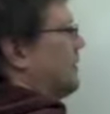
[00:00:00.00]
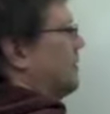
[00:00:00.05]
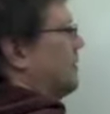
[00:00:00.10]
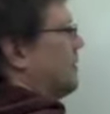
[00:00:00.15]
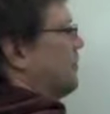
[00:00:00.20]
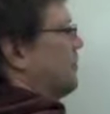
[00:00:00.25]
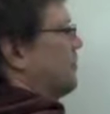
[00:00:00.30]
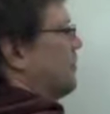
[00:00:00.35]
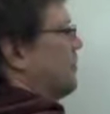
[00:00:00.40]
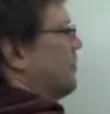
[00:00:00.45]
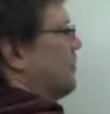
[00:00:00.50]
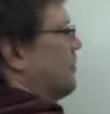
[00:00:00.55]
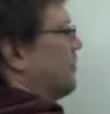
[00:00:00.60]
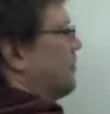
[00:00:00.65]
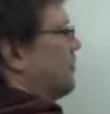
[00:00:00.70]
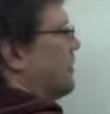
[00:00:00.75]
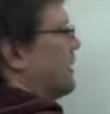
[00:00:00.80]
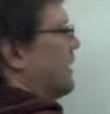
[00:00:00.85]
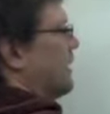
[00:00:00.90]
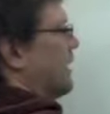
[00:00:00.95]
b
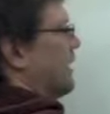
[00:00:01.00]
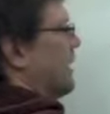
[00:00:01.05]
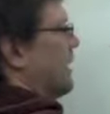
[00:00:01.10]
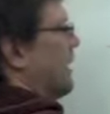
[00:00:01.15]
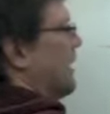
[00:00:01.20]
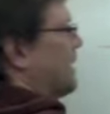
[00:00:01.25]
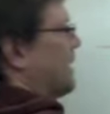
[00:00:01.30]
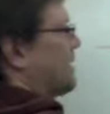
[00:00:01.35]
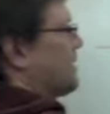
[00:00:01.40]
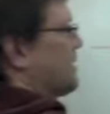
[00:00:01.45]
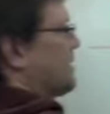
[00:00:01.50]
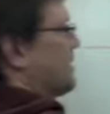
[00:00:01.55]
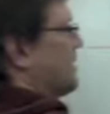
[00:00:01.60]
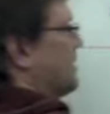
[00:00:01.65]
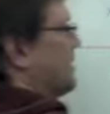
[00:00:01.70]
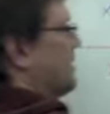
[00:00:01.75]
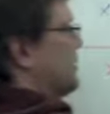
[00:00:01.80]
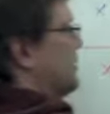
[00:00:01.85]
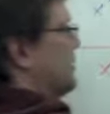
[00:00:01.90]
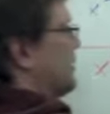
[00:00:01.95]
over ax
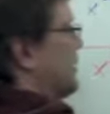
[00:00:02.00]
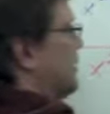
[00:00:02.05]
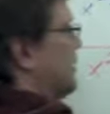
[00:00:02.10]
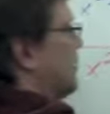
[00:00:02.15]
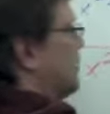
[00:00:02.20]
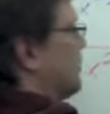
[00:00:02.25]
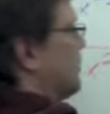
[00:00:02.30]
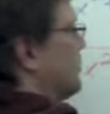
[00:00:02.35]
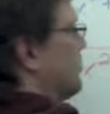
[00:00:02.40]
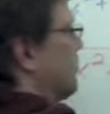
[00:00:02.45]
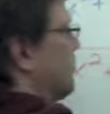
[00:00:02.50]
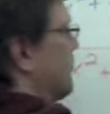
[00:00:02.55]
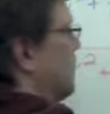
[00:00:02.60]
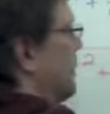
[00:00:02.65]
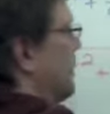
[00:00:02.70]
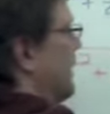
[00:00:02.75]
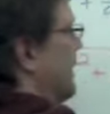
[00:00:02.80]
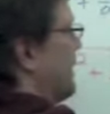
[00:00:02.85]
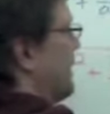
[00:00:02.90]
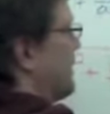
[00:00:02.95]
is equal to
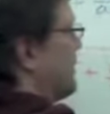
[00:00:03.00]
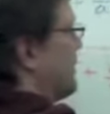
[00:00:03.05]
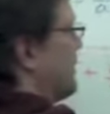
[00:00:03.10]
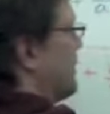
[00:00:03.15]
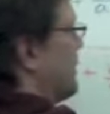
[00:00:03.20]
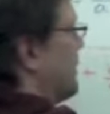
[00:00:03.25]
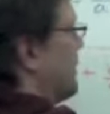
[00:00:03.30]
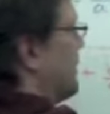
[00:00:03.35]
minus